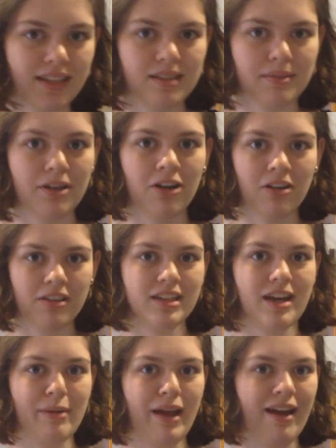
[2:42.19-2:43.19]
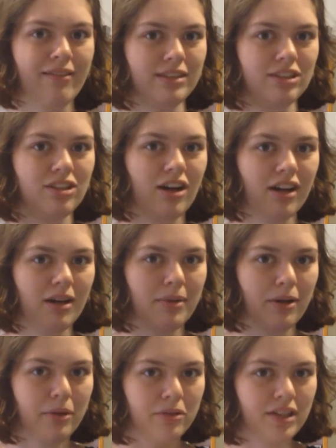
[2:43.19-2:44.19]
That's about all the time I have to talk
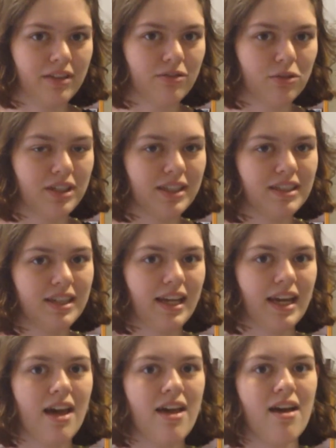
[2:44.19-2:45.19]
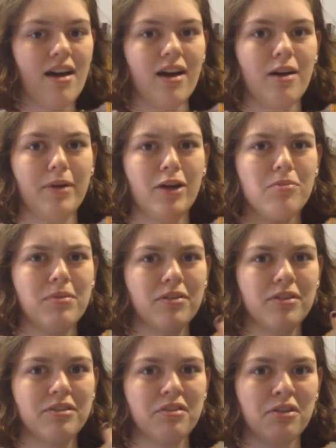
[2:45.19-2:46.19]
about protein folding today. I hope you
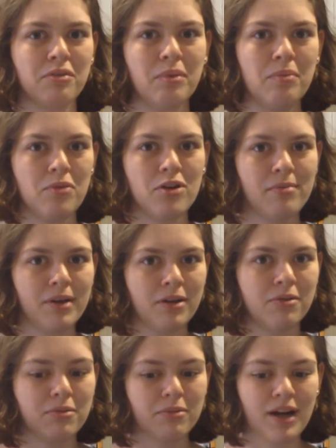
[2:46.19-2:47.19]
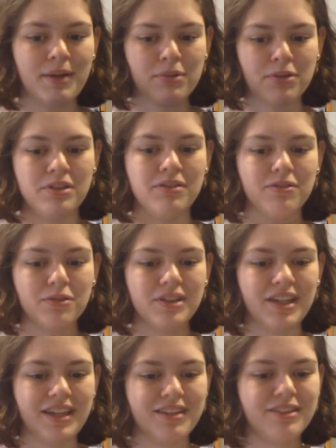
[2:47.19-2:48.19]
learned a little bit more about why protein
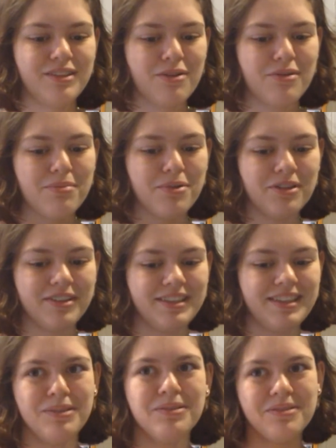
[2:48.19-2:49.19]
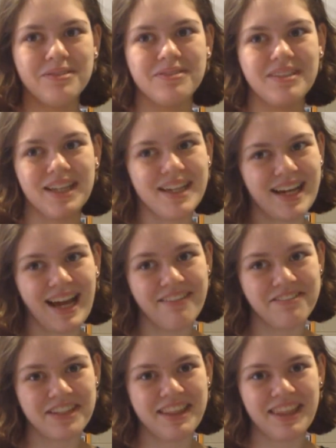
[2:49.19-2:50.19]
folding is so important to
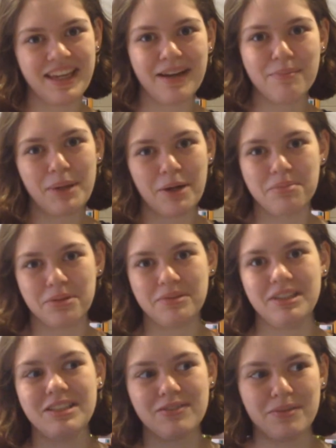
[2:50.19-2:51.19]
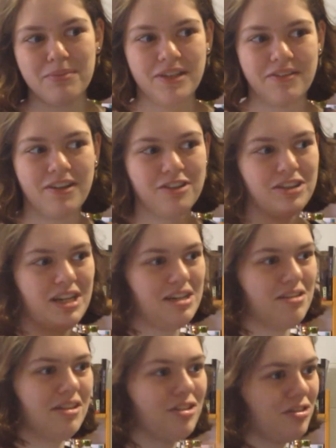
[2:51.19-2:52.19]
everything about proteins, from their function
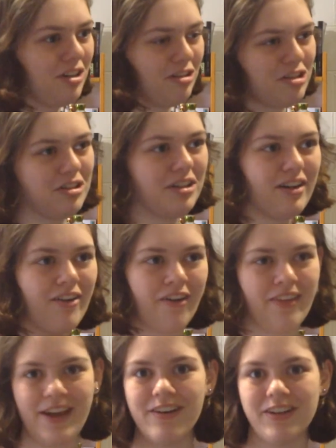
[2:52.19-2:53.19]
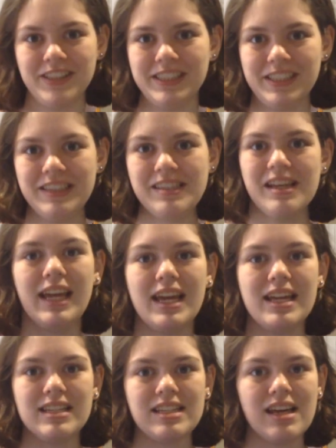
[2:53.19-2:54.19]
to their structure and all that nonsense.
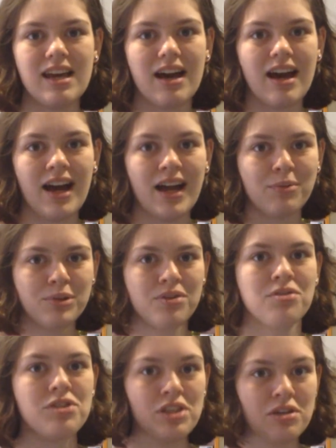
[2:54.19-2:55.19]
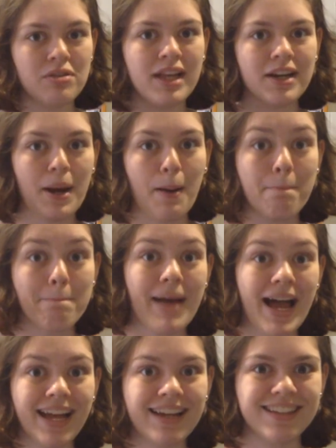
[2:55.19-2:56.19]
And I will see you later.
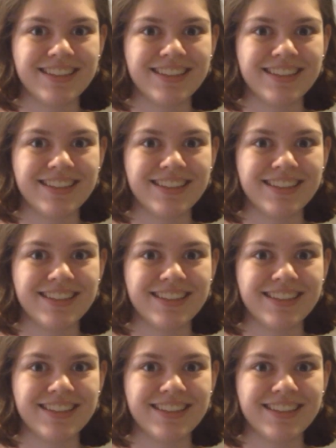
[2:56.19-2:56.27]
Bye!